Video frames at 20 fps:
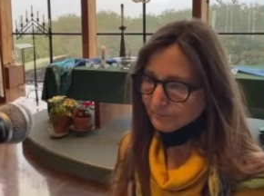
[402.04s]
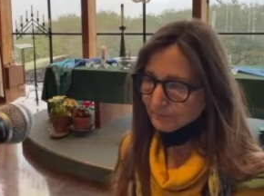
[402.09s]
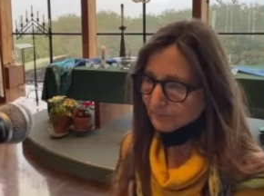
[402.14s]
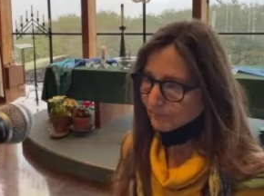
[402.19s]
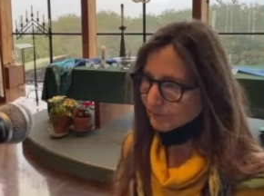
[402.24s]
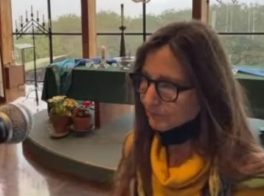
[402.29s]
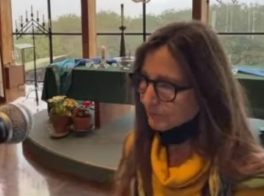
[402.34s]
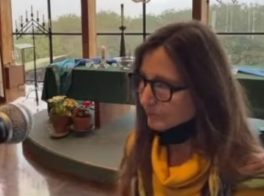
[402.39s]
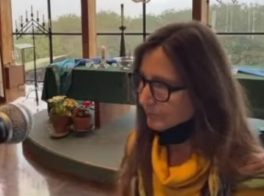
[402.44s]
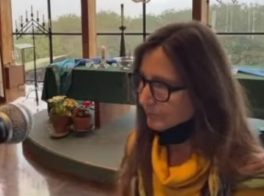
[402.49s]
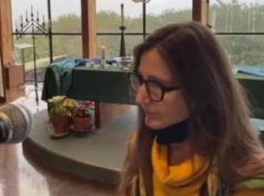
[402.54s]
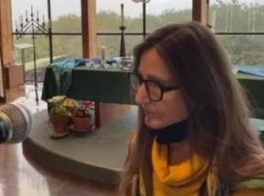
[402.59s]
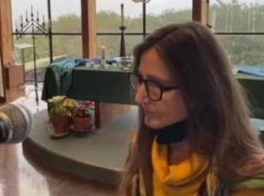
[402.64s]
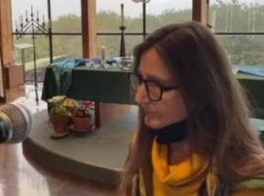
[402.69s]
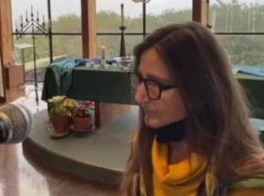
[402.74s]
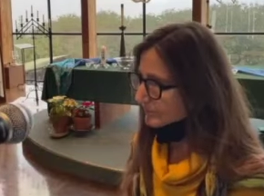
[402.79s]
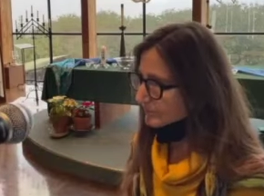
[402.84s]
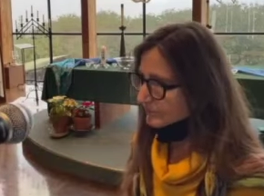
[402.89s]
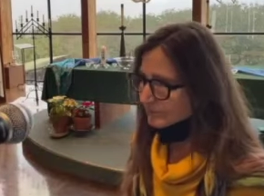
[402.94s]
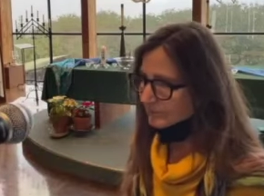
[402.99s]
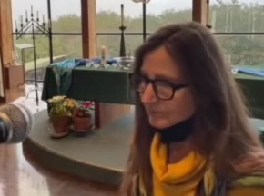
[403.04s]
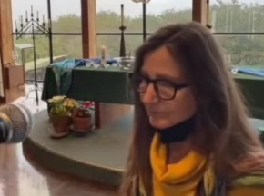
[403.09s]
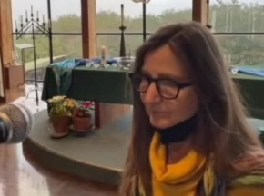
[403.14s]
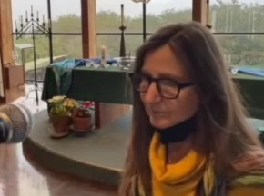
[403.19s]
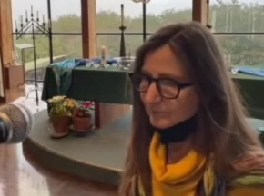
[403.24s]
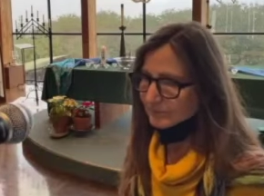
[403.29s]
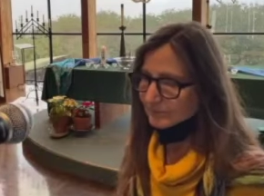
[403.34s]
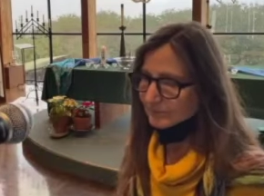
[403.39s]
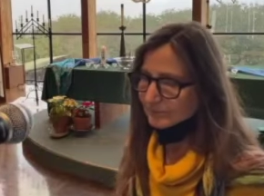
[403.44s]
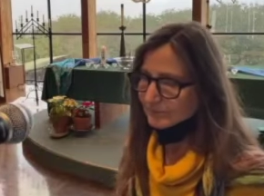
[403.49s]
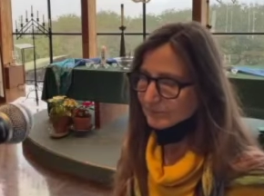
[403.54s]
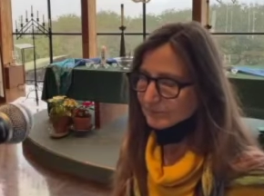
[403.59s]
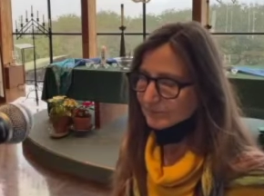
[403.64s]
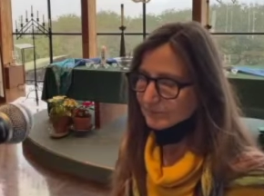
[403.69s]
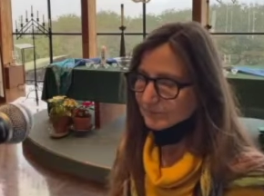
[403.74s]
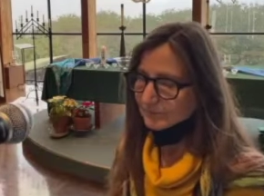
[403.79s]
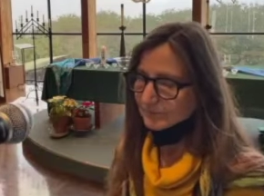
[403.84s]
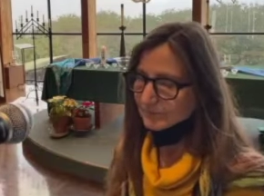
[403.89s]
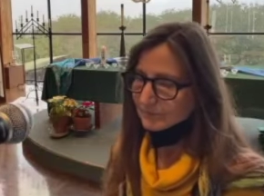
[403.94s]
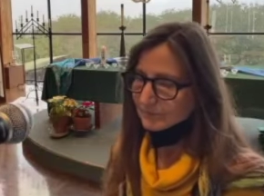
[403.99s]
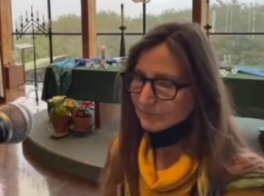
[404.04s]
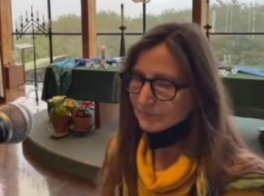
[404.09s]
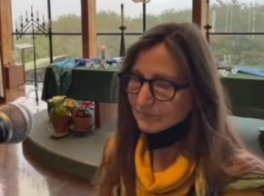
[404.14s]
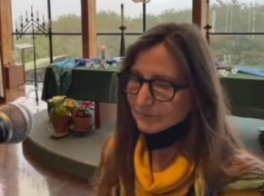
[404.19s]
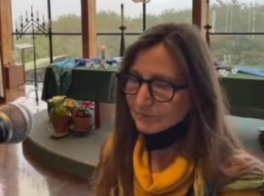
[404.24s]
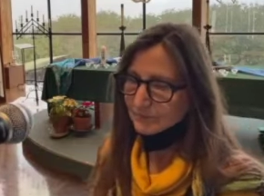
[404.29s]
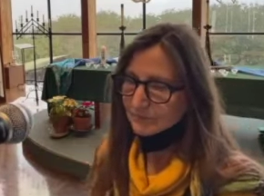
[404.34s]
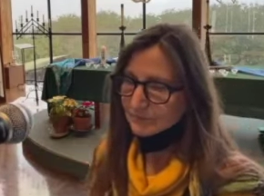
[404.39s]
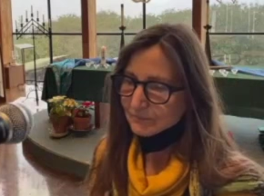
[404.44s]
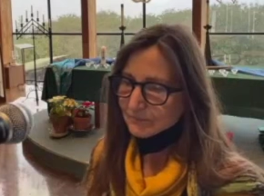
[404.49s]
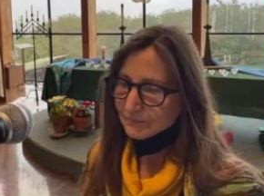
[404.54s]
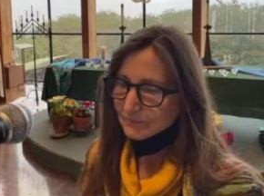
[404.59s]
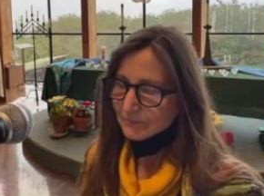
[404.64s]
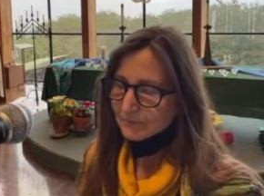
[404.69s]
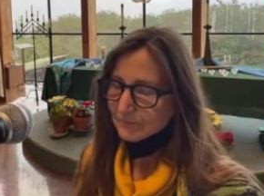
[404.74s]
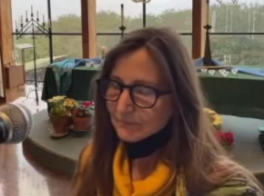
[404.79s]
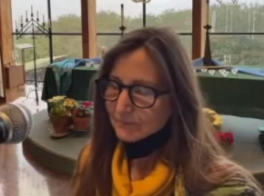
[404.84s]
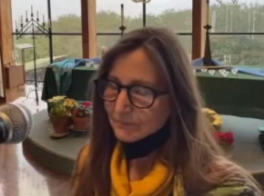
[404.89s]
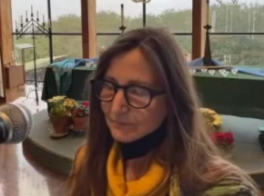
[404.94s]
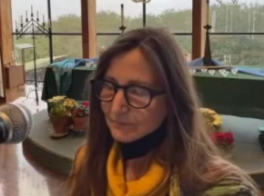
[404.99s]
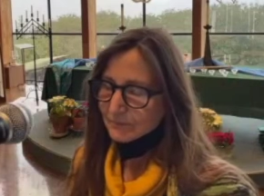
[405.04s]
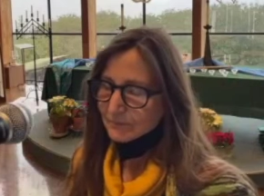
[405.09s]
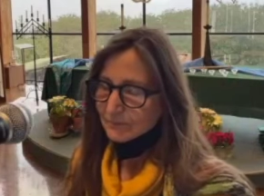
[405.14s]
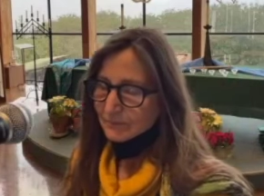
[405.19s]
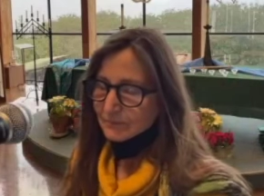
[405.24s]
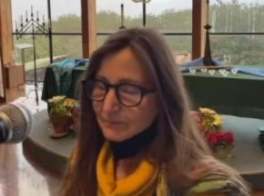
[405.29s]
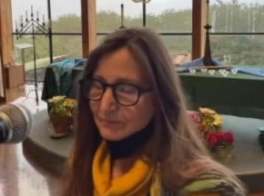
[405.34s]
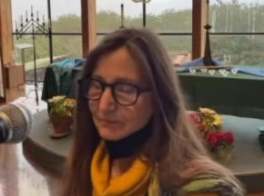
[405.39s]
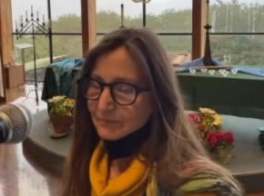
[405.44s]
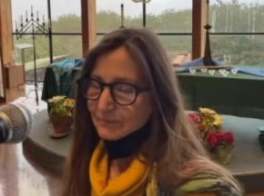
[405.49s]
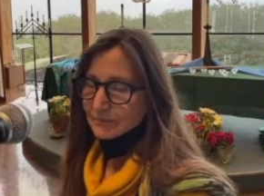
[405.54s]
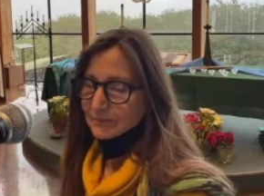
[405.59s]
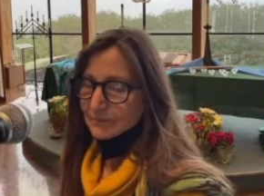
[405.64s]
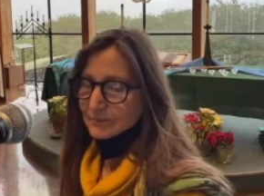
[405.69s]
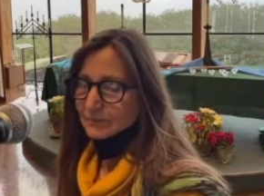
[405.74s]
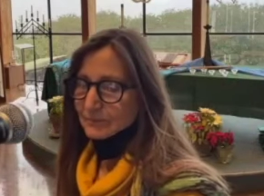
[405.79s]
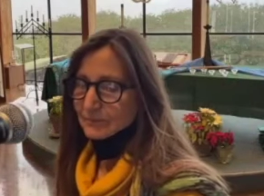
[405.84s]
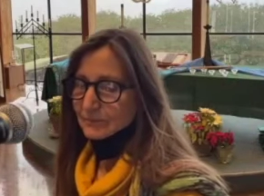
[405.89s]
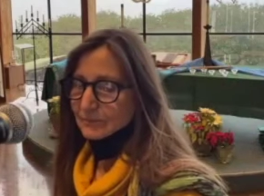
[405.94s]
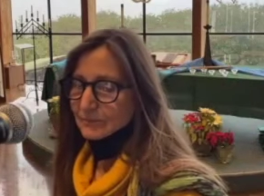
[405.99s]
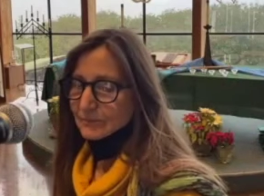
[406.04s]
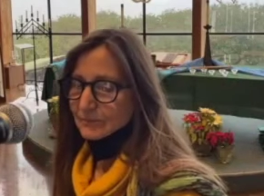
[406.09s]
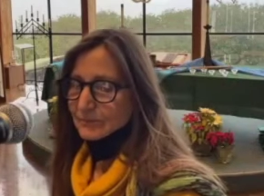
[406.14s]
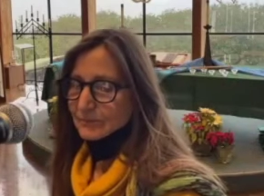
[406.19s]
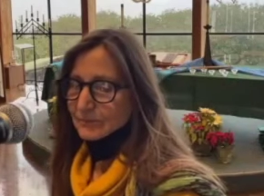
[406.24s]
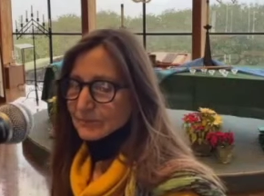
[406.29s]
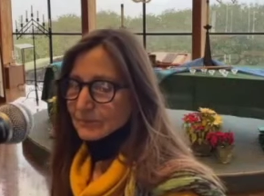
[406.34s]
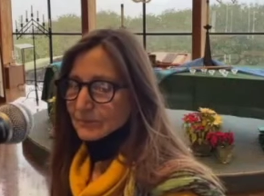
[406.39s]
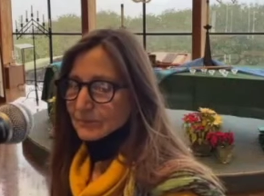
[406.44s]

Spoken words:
(no one is talking)